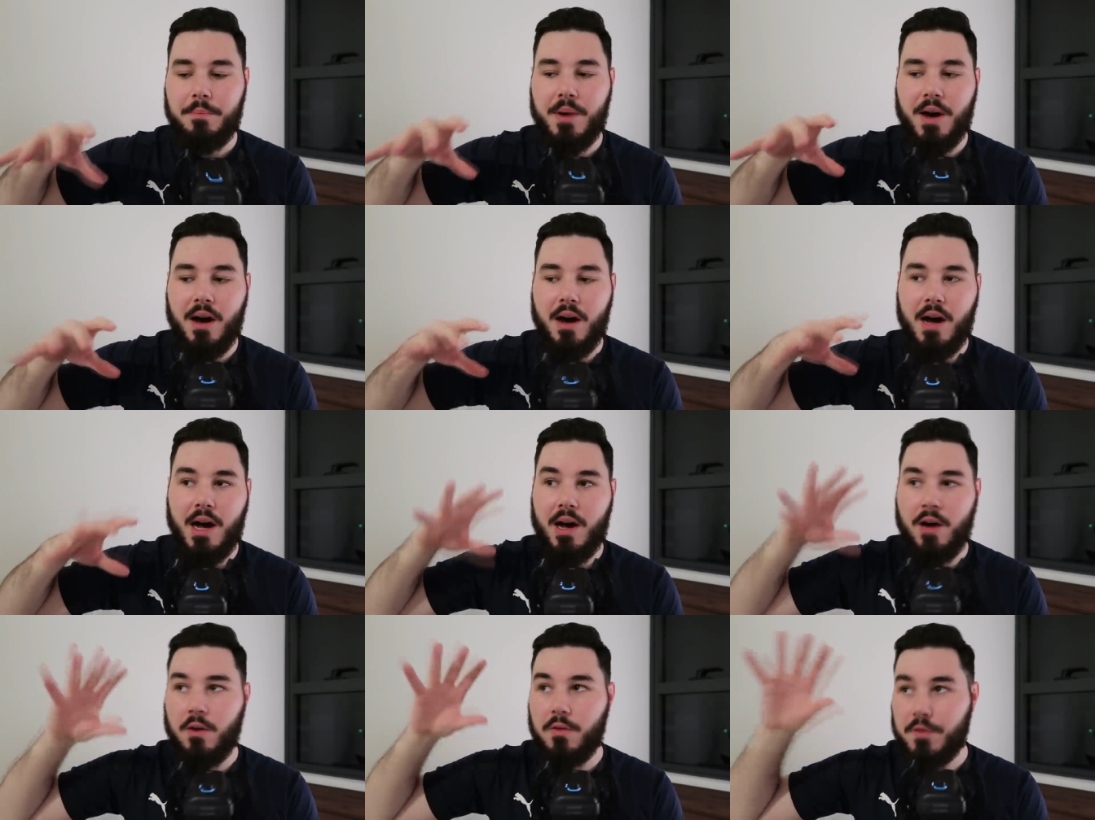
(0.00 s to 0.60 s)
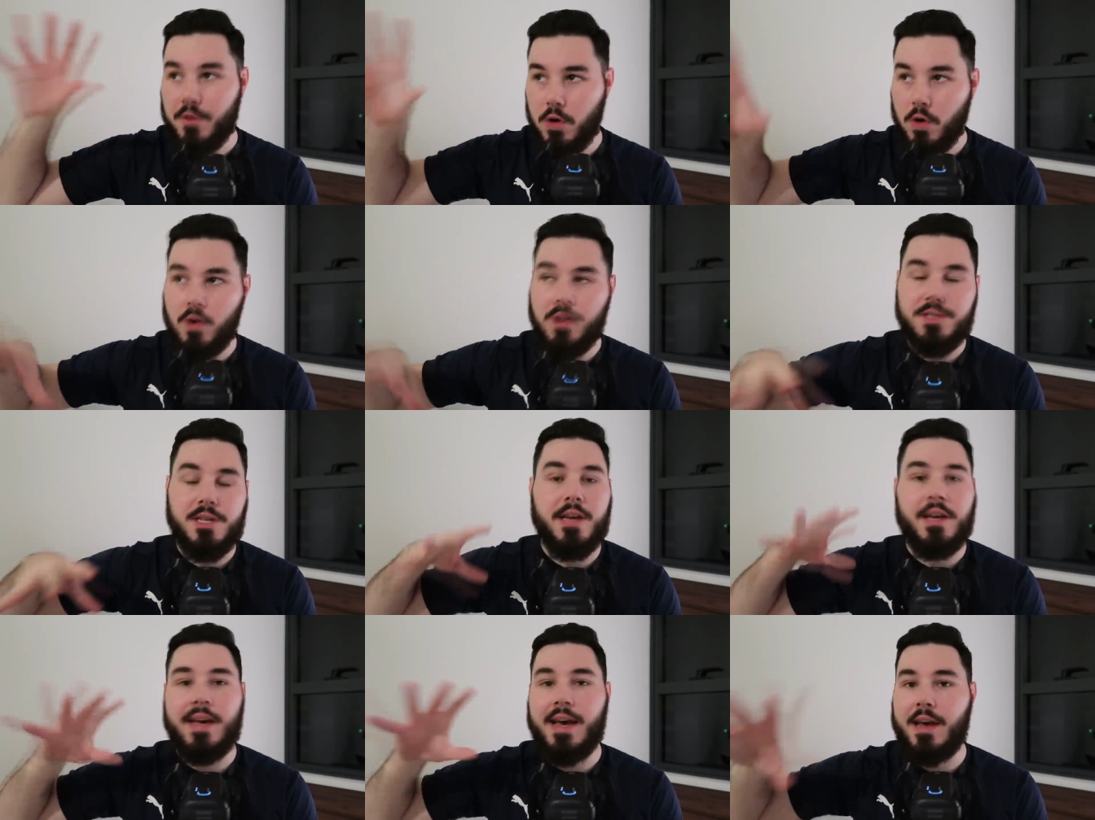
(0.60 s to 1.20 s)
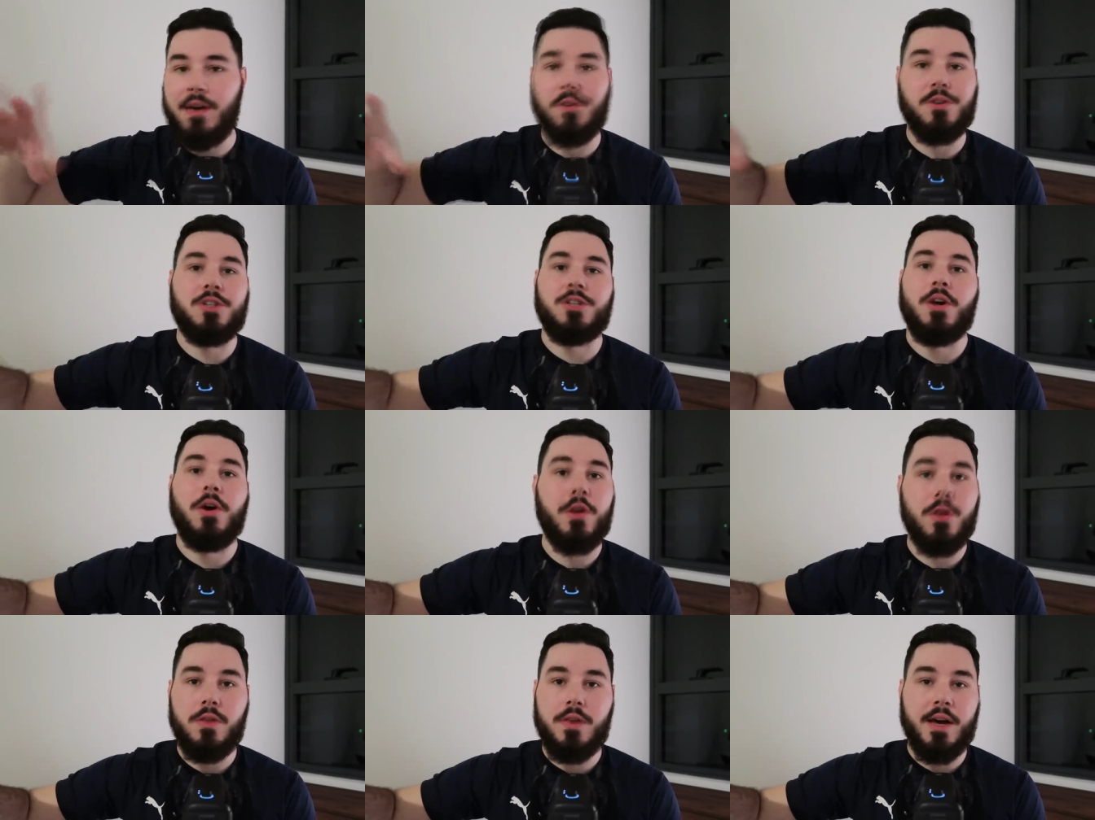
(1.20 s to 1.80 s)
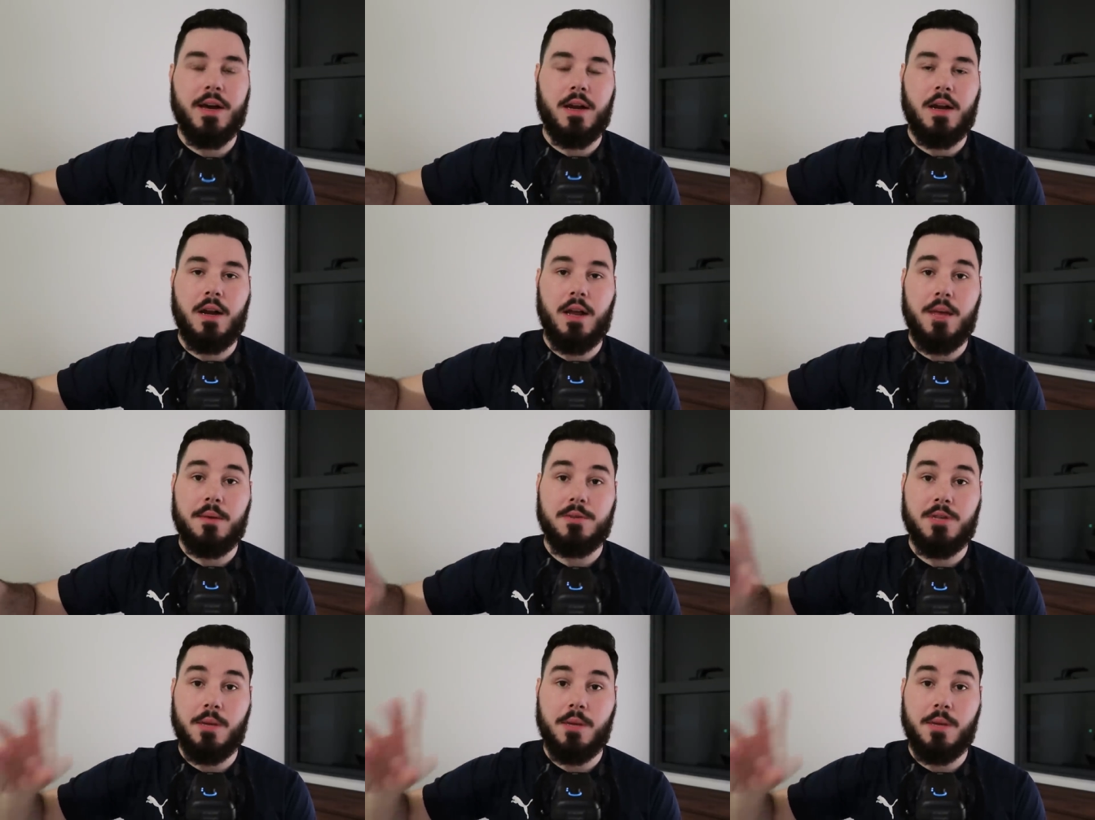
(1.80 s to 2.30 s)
But of course, I cannot show you that clip.